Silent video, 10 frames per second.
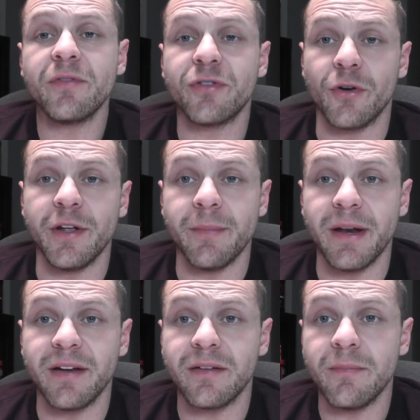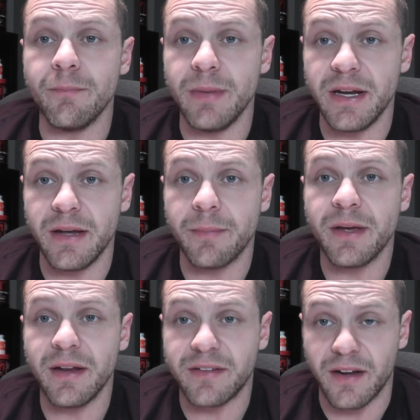30 minute,
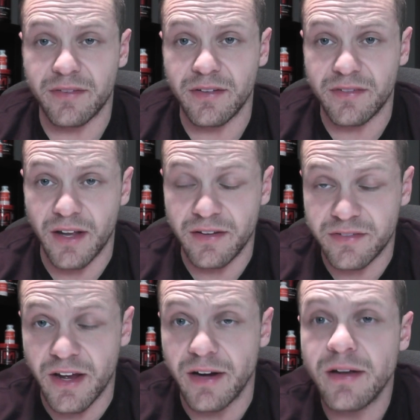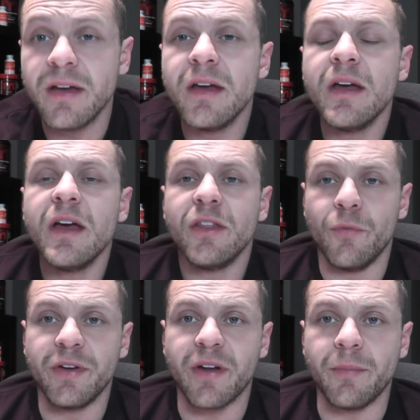medium intensity, steady state.
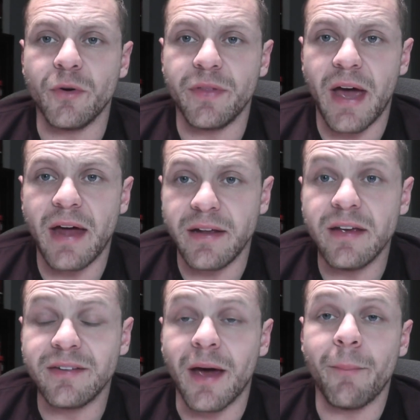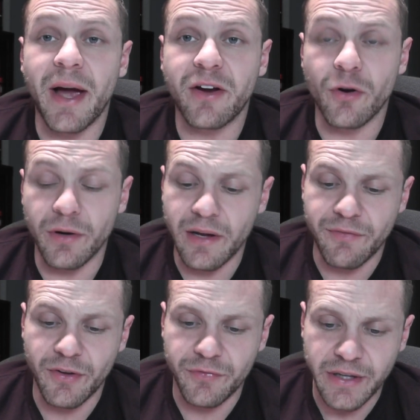The reason I'm doing that is at my current
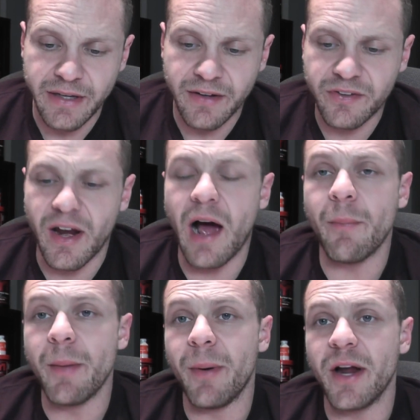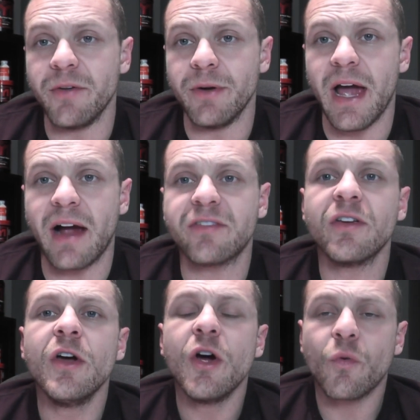level of leanness and how my body reacts,
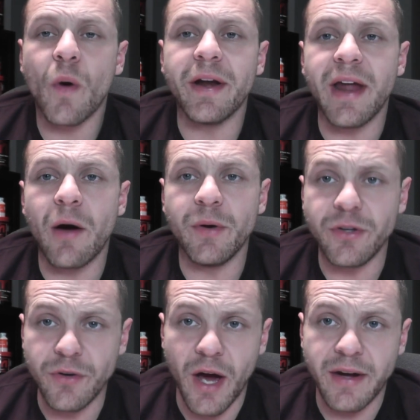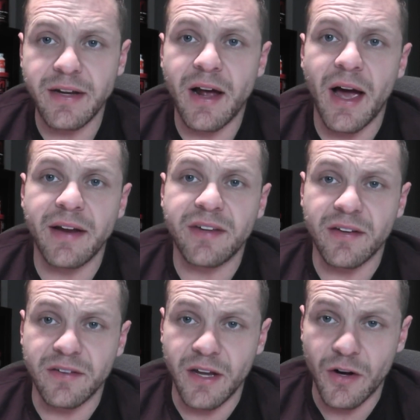Right now, we do not need high
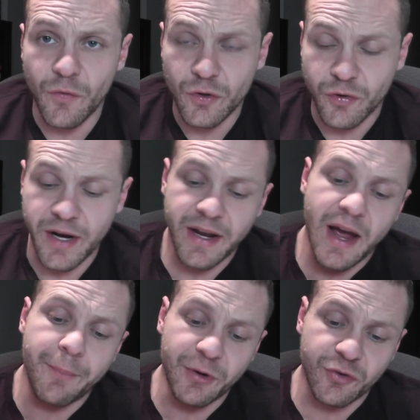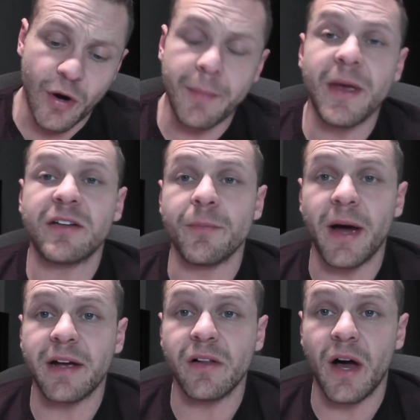intensity interval training. I prescribe that to
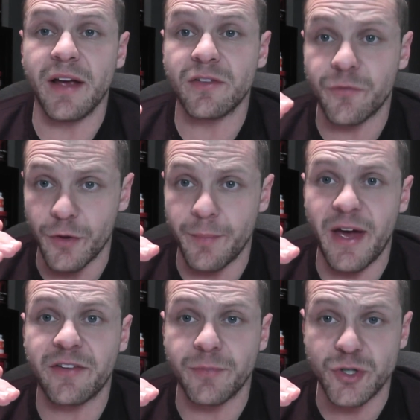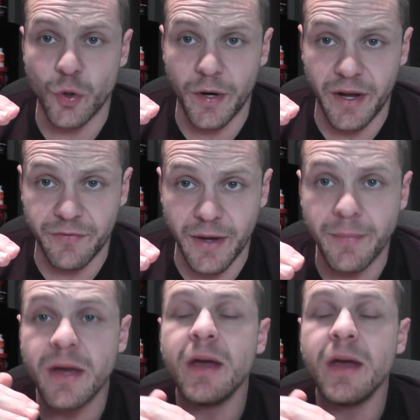my clients for the vast majority of them.